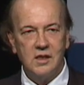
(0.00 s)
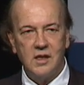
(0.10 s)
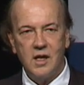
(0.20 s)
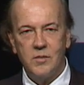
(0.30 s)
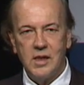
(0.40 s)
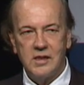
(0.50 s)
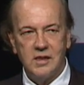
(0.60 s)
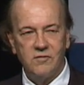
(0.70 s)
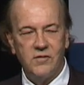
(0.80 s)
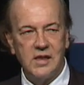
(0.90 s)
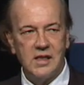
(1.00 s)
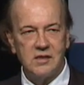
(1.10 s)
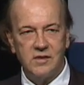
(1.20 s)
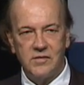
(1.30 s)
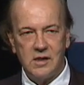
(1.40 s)
combat and
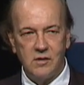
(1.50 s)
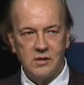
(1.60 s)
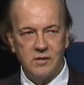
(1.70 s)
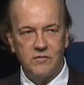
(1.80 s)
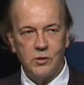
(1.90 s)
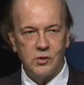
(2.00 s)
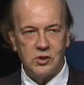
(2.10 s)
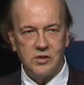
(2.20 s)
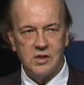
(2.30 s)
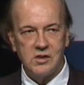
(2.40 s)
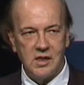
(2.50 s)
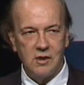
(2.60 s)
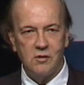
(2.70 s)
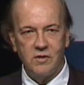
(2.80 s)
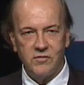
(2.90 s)
finance, have now converged in this
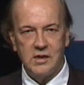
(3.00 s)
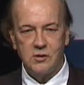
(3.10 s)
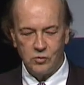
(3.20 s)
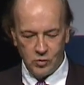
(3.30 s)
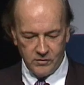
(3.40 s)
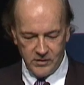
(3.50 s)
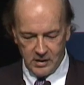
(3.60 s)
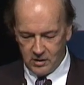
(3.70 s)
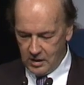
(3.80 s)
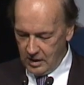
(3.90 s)
area of financial warfare.